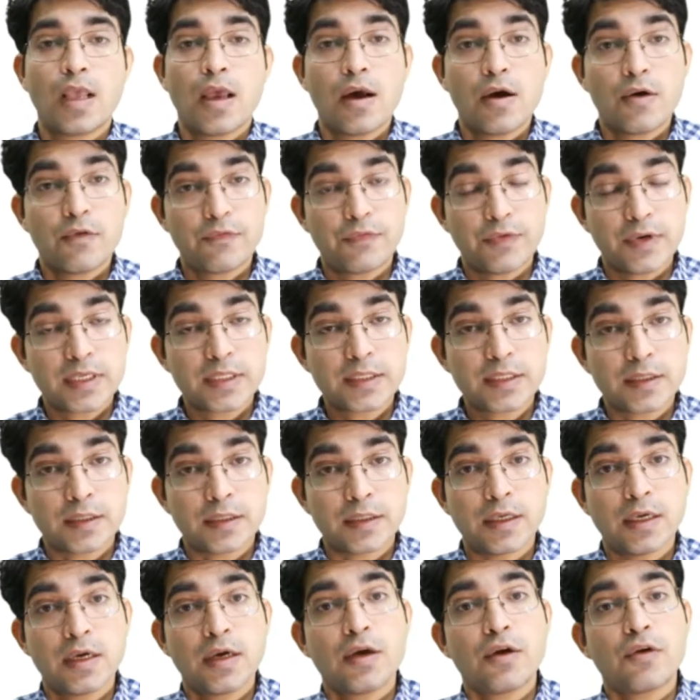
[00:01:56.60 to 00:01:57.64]
Further,
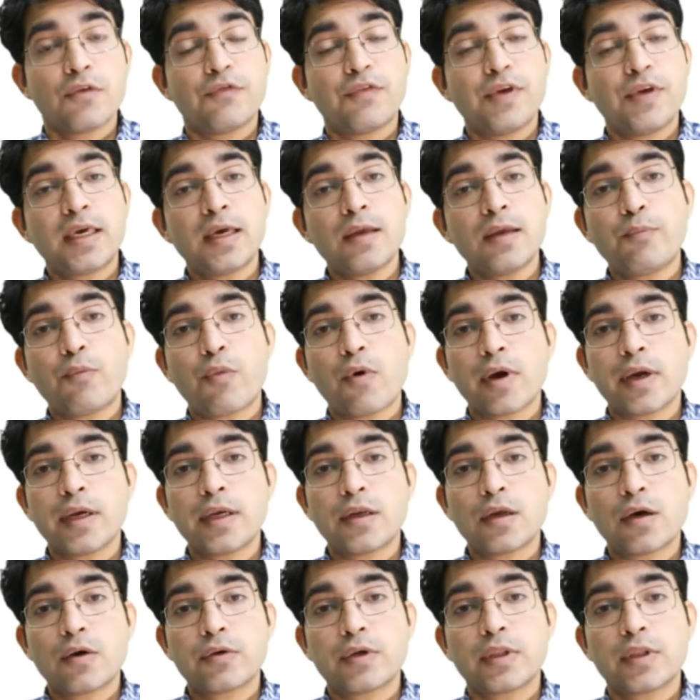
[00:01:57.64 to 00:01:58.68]
we can point
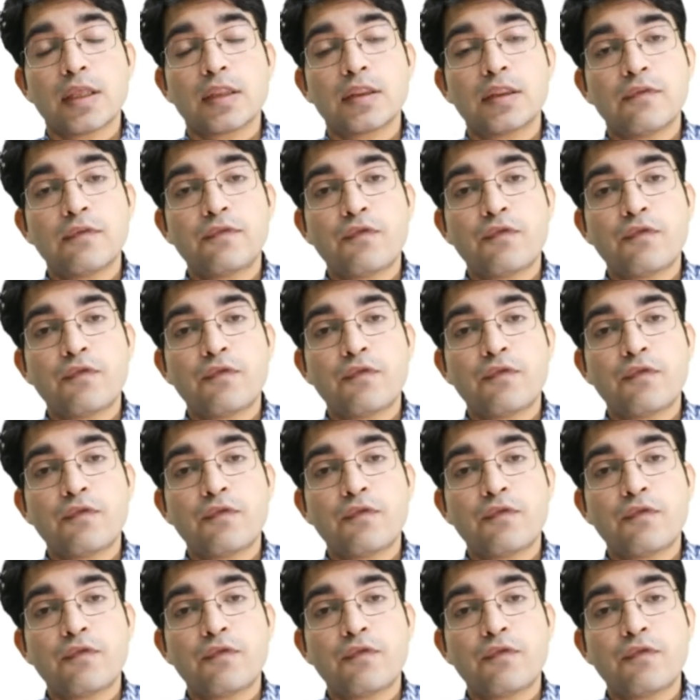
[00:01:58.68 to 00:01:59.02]
out the